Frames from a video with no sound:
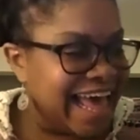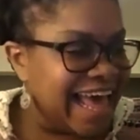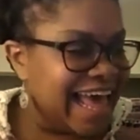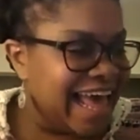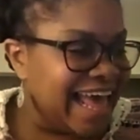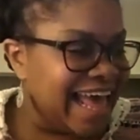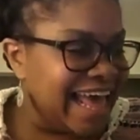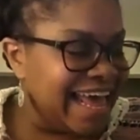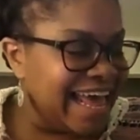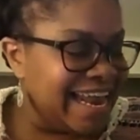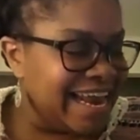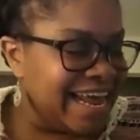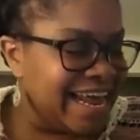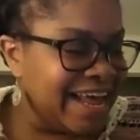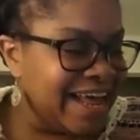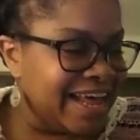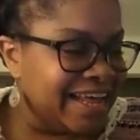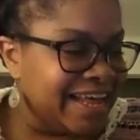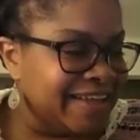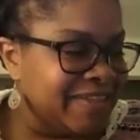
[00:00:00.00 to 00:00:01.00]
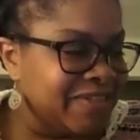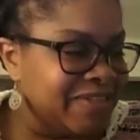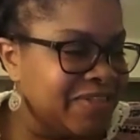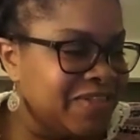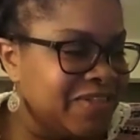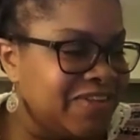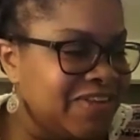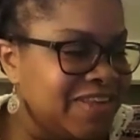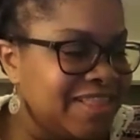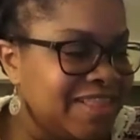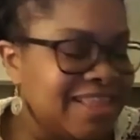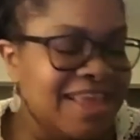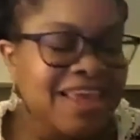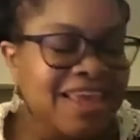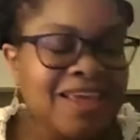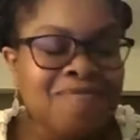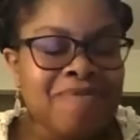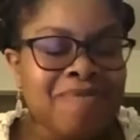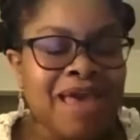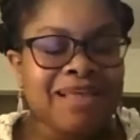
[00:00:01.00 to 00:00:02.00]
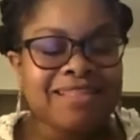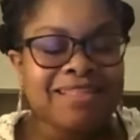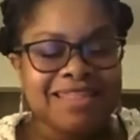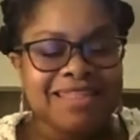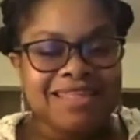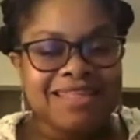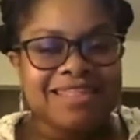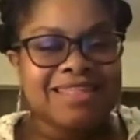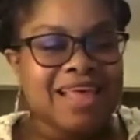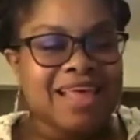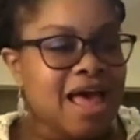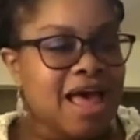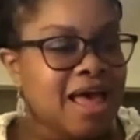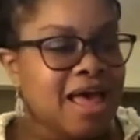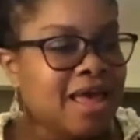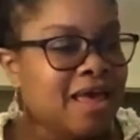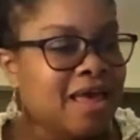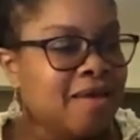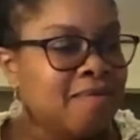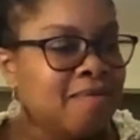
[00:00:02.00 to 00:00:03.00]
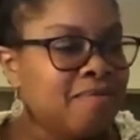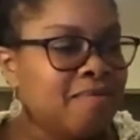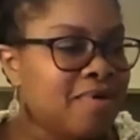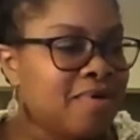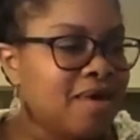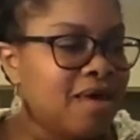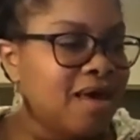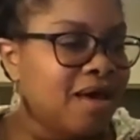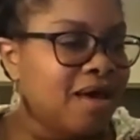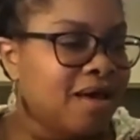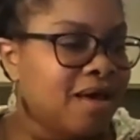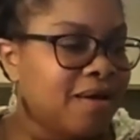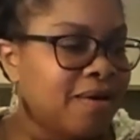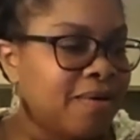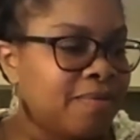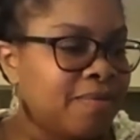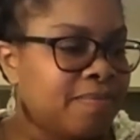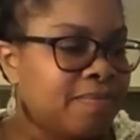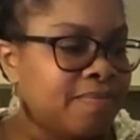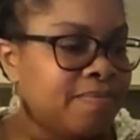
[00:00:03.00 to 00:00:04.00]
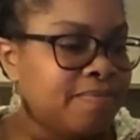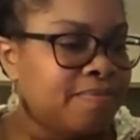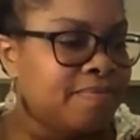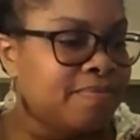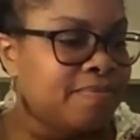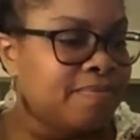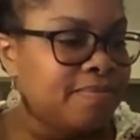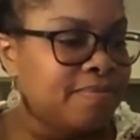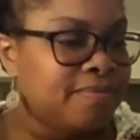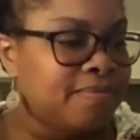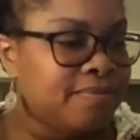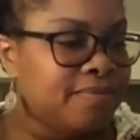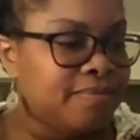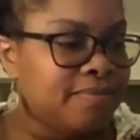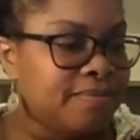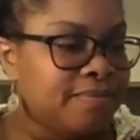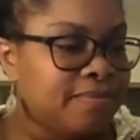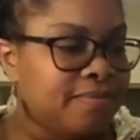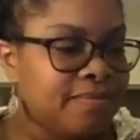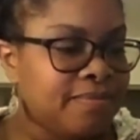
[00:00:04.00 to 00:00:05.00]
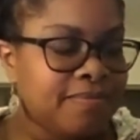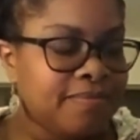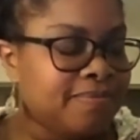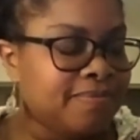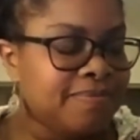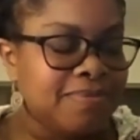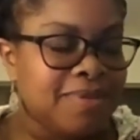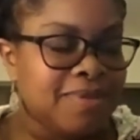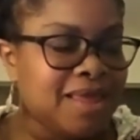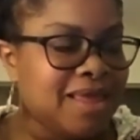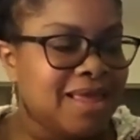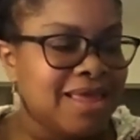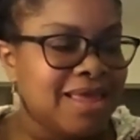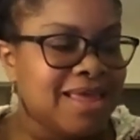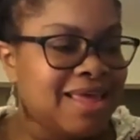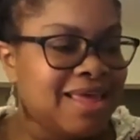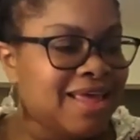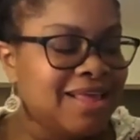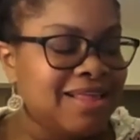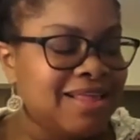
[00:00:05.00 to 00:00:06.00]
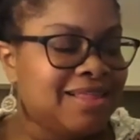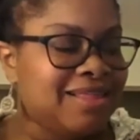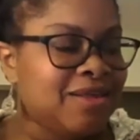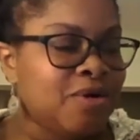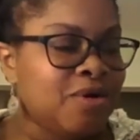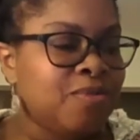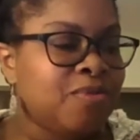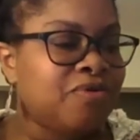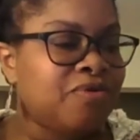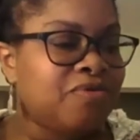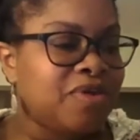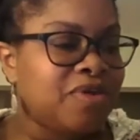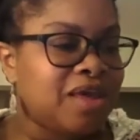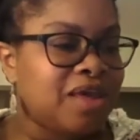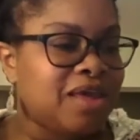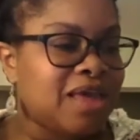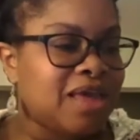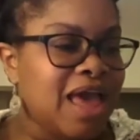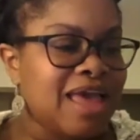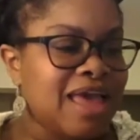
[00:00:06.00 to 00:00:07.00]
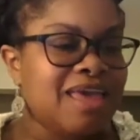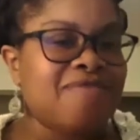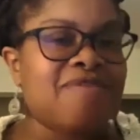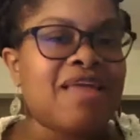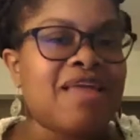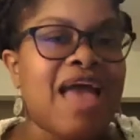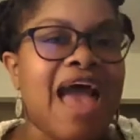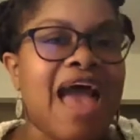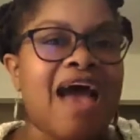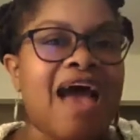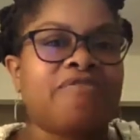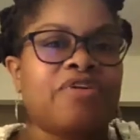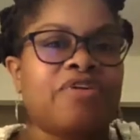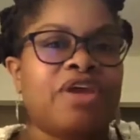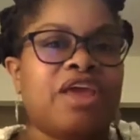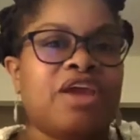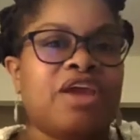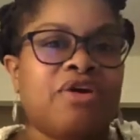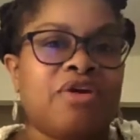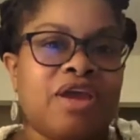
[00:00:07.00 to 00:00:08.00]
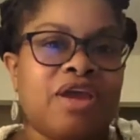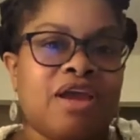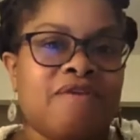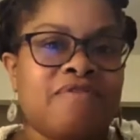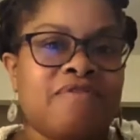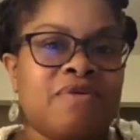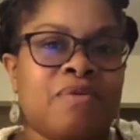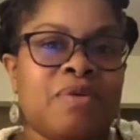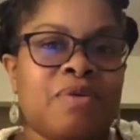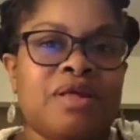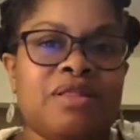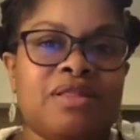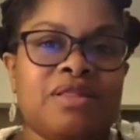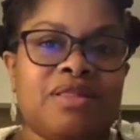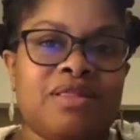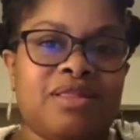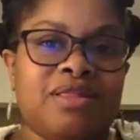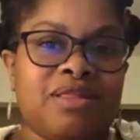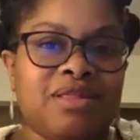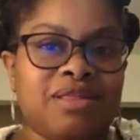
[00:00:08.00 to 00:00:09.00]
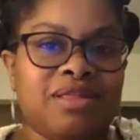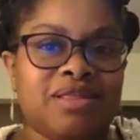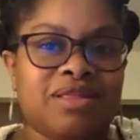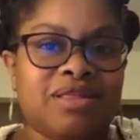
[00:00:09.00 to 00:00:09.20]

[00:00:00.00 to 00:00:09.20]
And just thinking back to this time, it's so moving, even after hearing everyone's